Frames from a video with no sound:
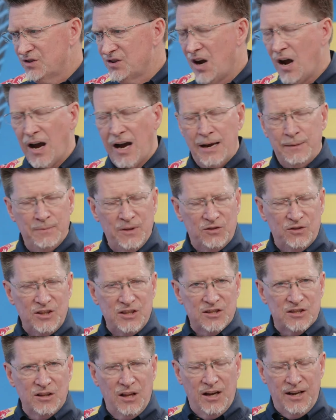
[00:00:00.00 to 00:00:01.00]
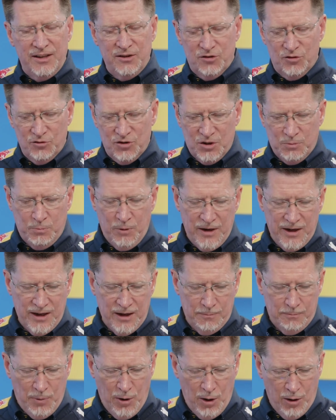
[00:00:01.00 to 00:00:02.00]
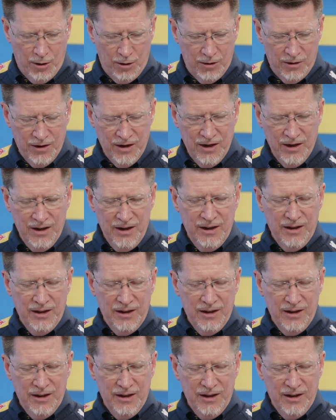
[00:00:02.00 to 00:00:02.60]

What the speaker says: time that these lines are spreading apart,